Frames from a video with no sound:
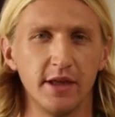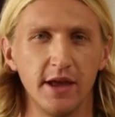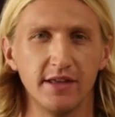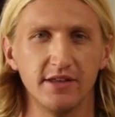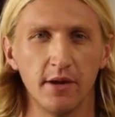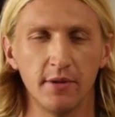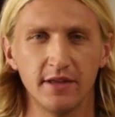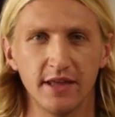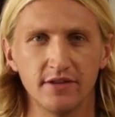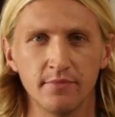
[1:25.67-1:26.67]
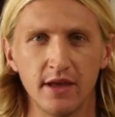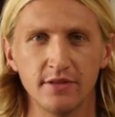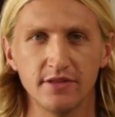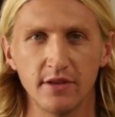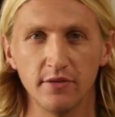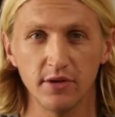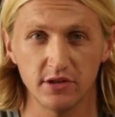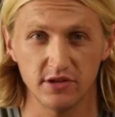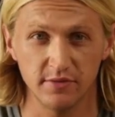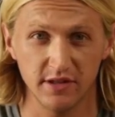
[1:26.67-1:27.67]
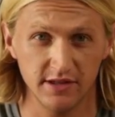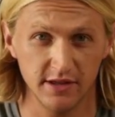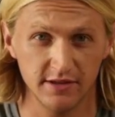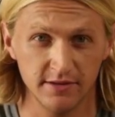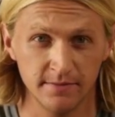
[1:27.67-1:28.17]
has come at the expense of other species.